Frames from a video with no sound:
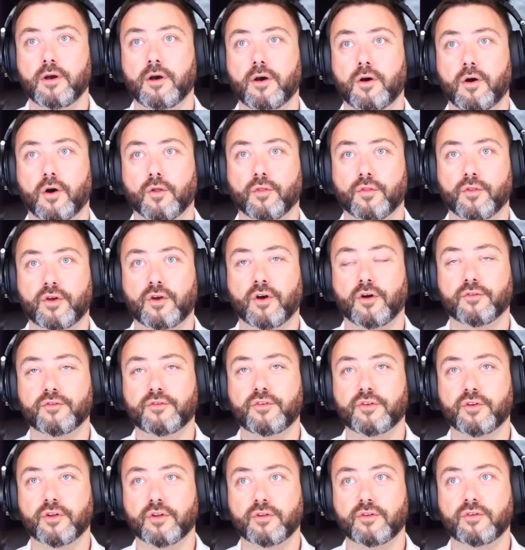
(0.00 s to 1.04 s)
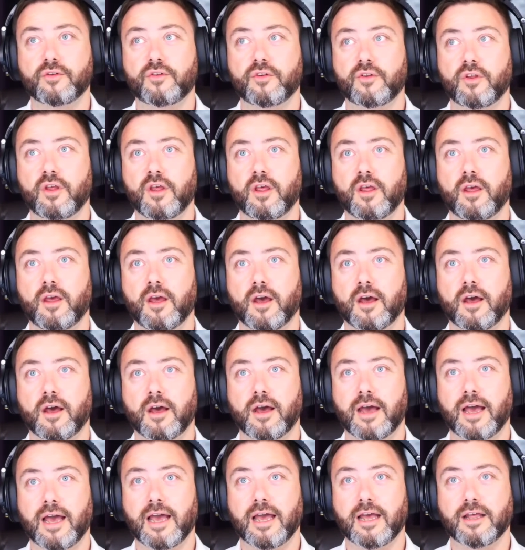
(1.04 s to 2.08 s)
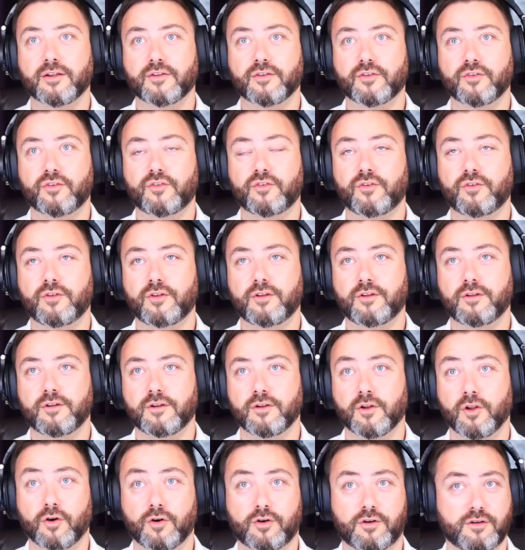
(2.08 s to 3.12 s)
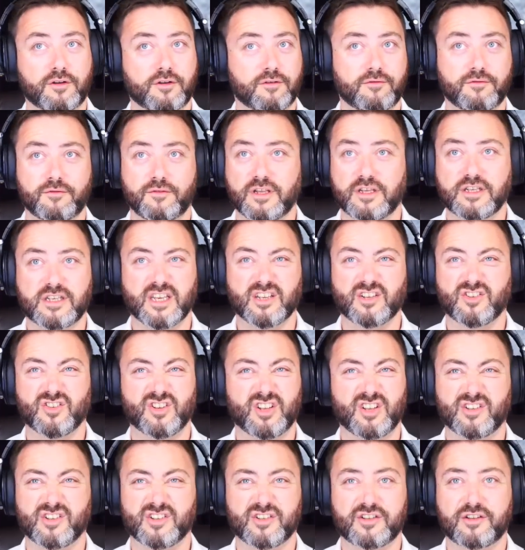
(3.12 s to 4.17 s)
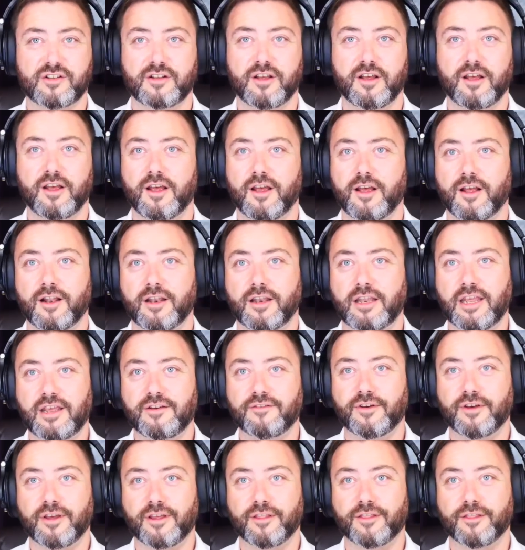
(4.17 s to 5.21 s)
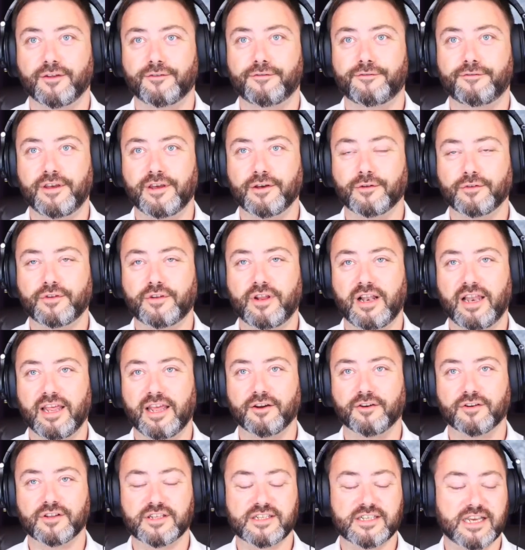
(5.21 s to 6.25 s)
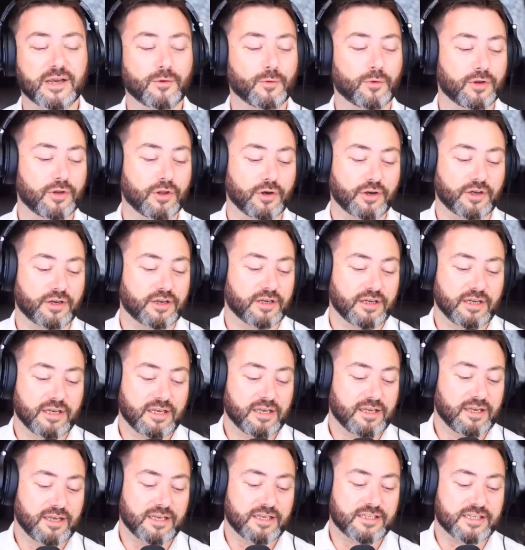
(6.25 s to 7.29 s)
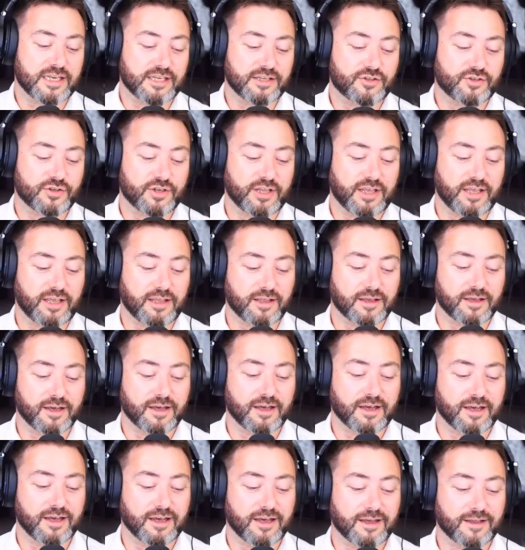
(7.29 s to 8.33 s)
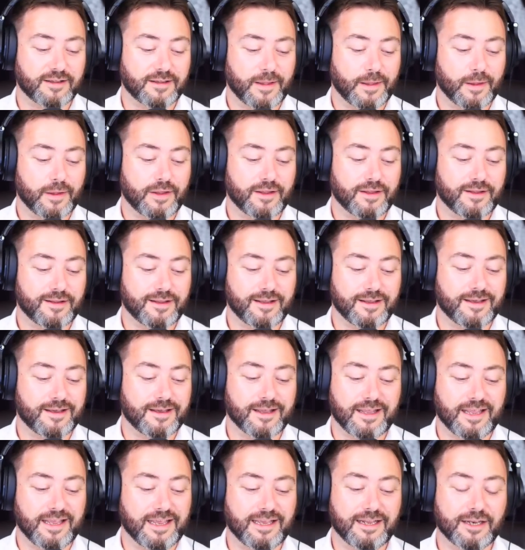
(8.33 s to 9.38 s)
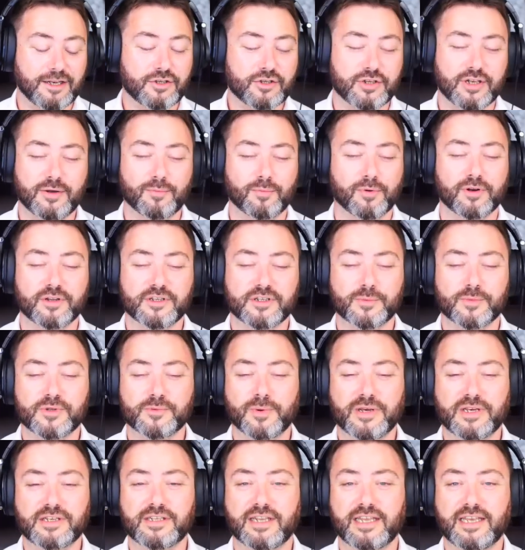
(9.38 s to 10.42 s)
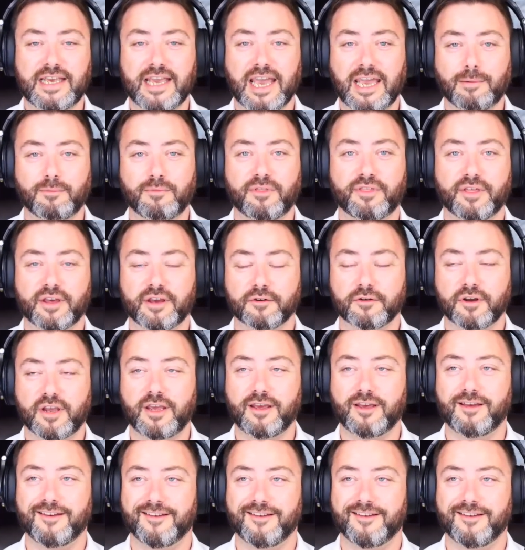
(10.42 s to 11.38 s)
on the continent, and Locke essentially just leaving the field clear and saying, well, look, essentially, English liberalism is basically game theory.